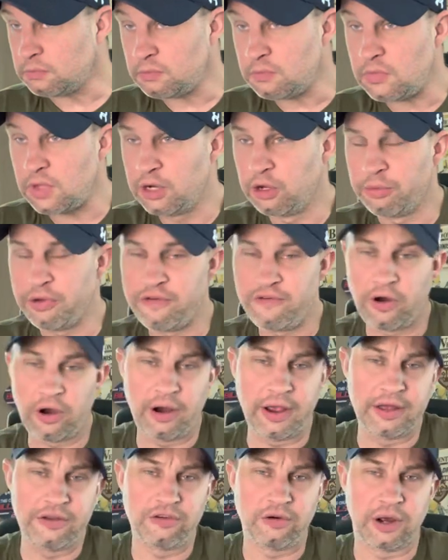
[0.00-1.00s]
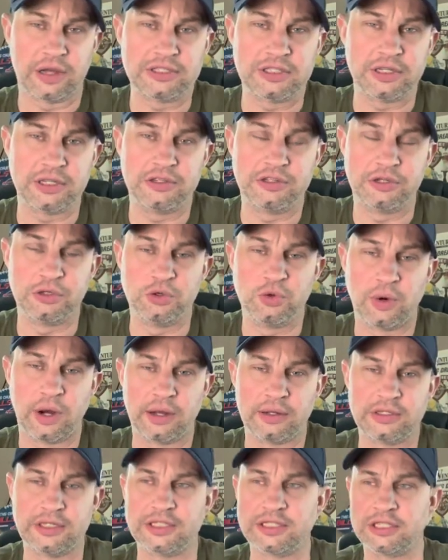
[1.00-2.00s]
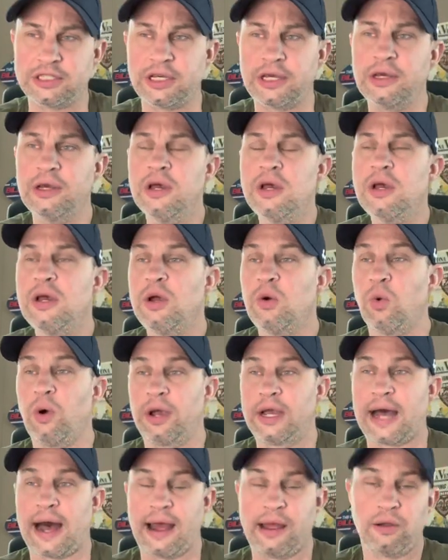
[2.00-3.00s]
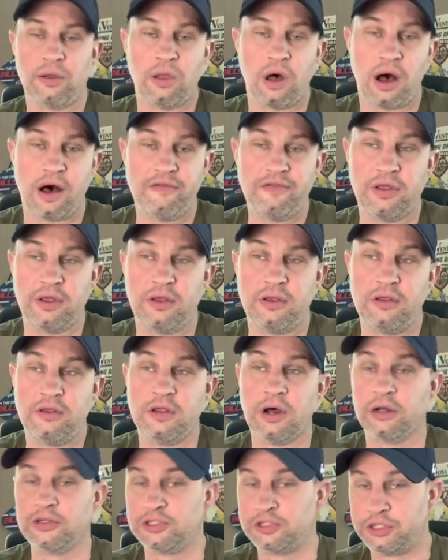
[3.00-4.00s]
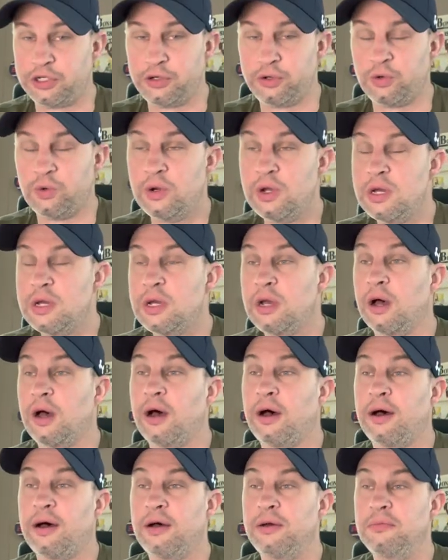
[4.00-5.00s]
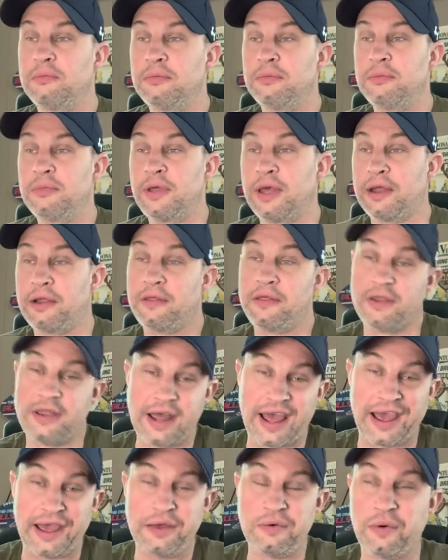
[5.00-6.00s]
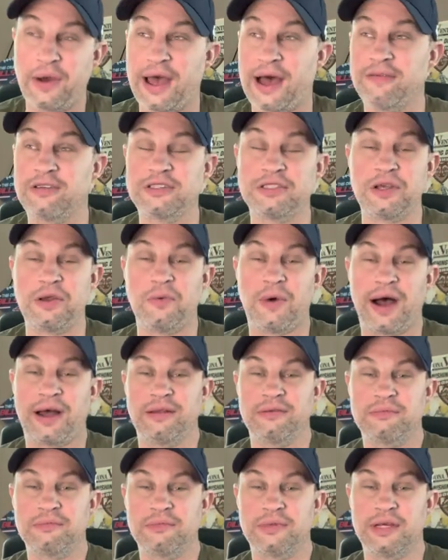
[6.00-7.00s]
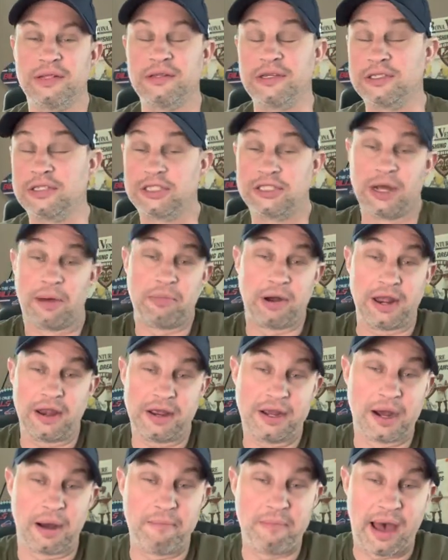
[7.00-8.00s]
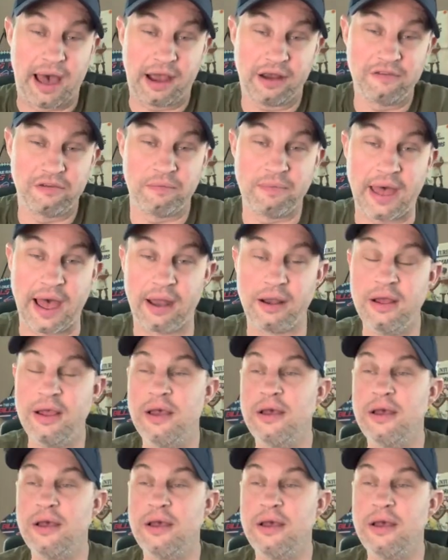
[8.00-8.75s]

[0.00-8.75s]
It'll be very interesting to see what Kyle Lofton does do. At the end of the day, we obviously want at least somebody to come back from that